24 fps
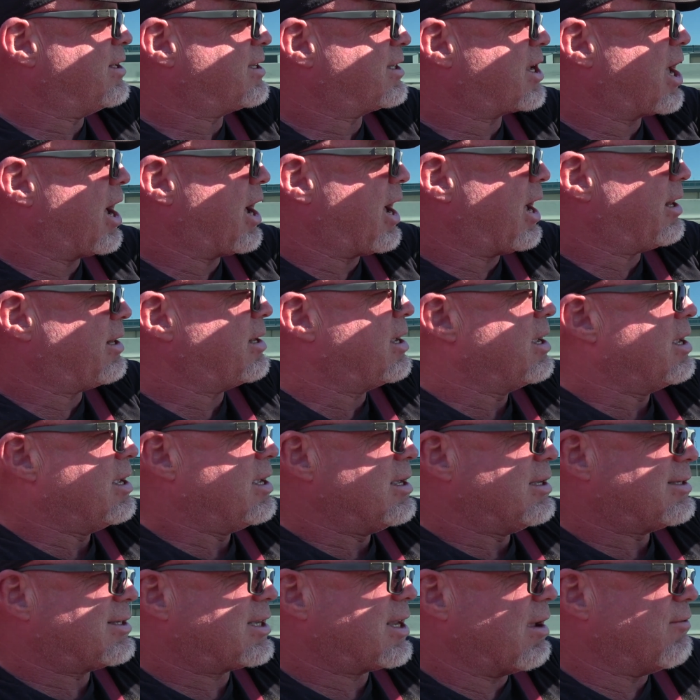It's got
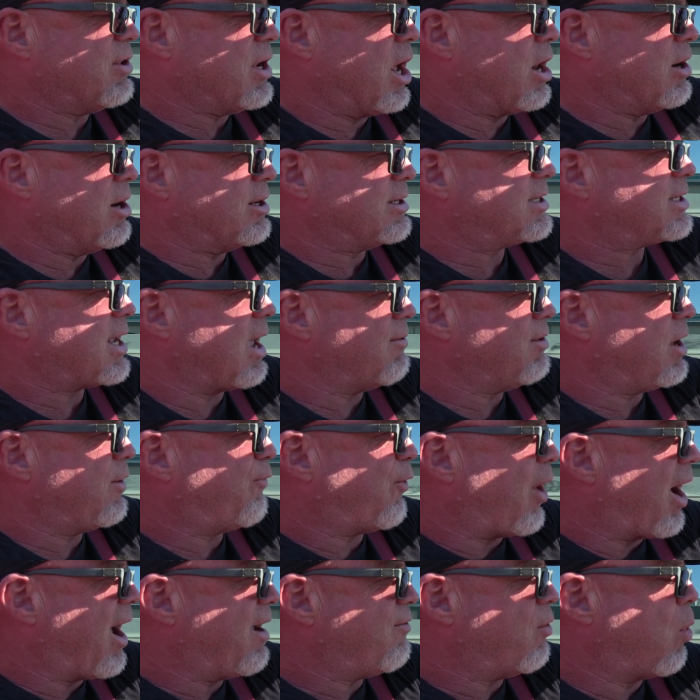
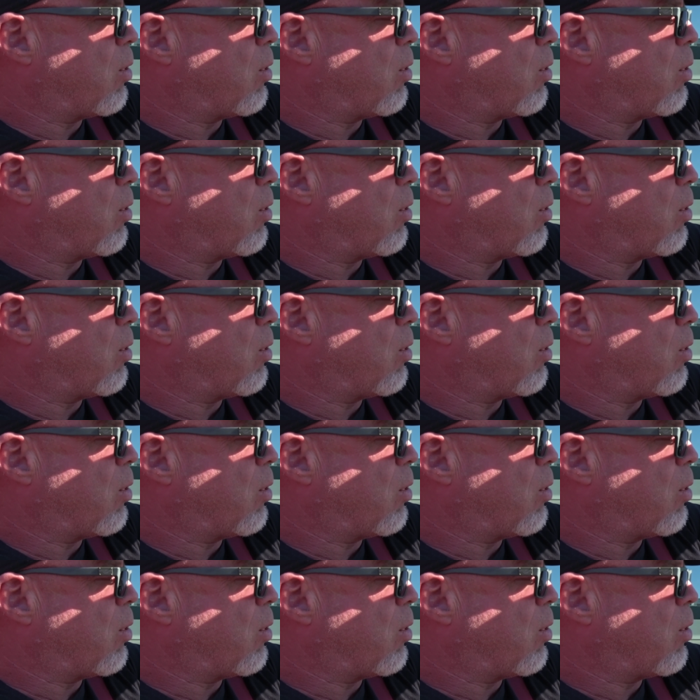775